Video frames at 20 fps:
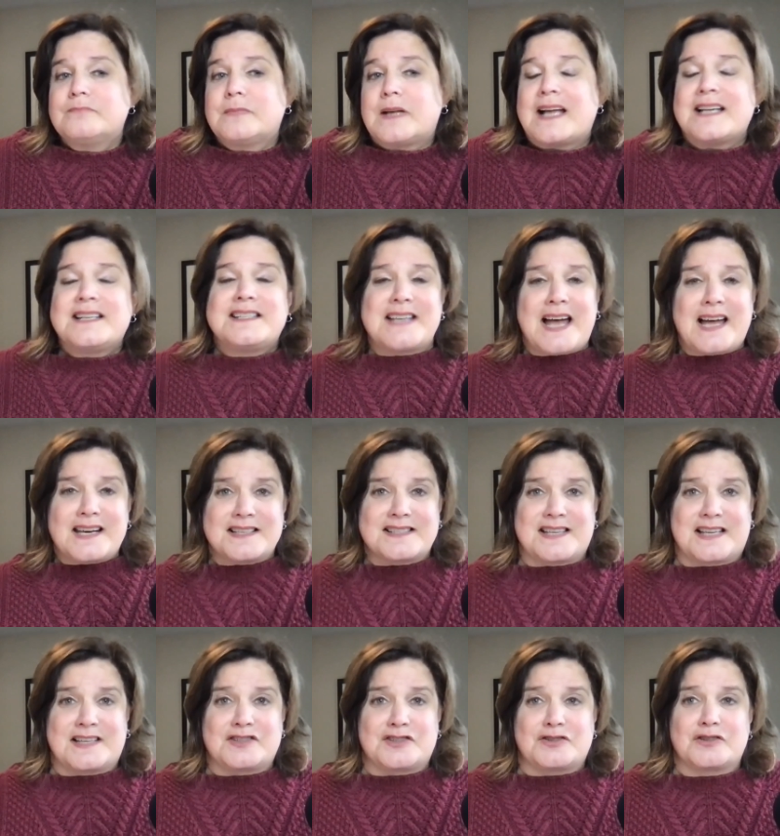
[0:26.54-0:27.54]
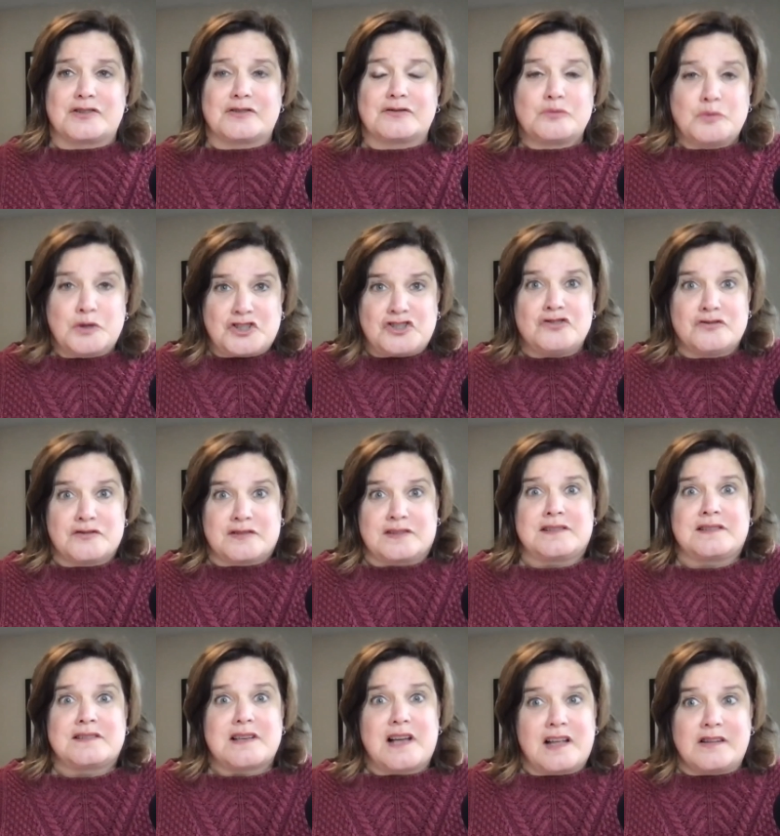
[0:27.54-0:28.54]
a data center, which
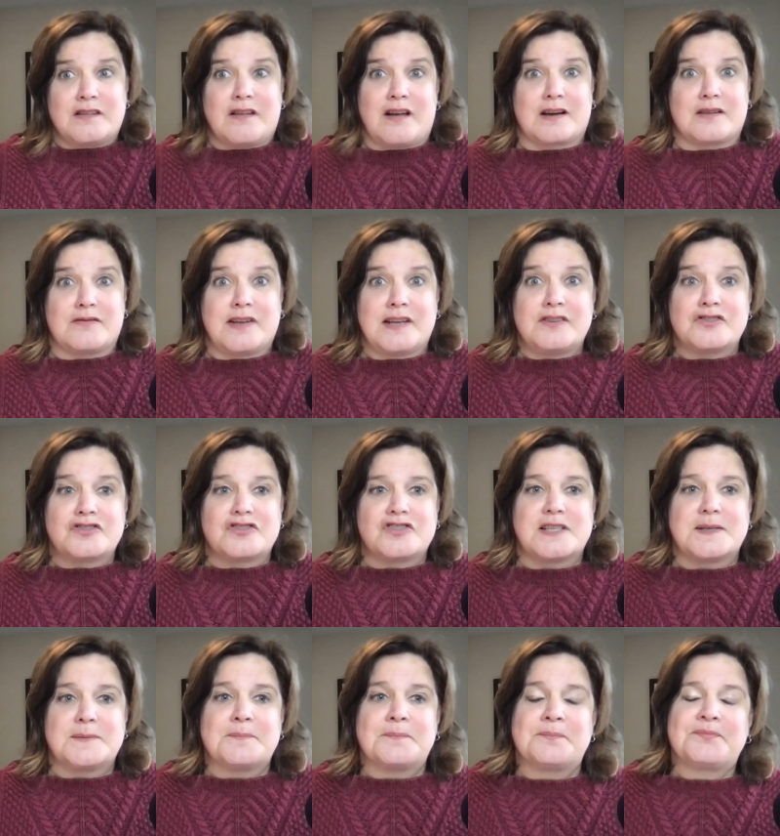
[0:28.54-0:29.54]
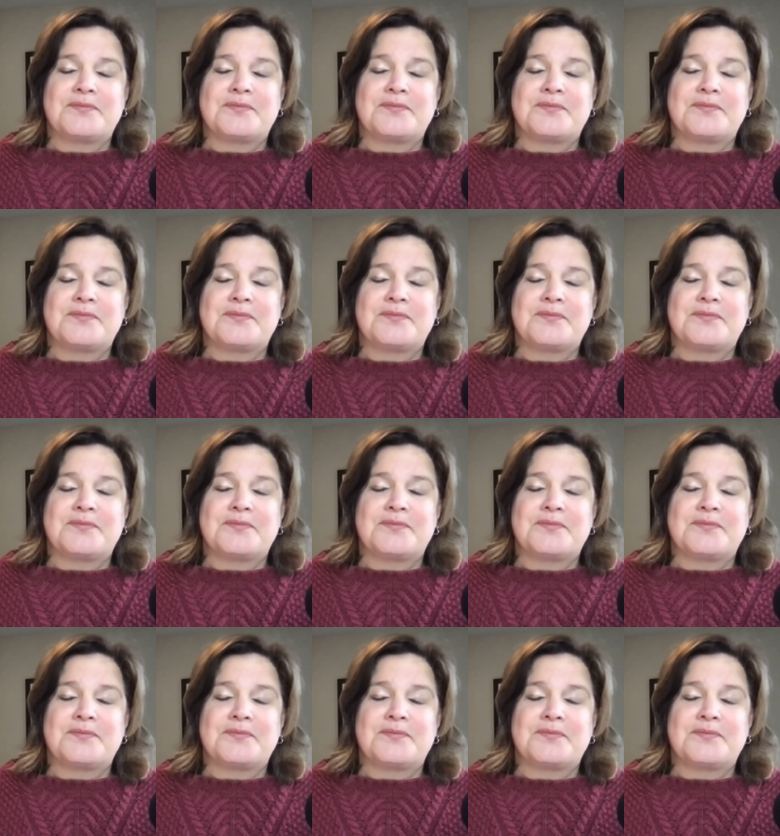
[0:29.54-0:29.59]
uses a lot of energy.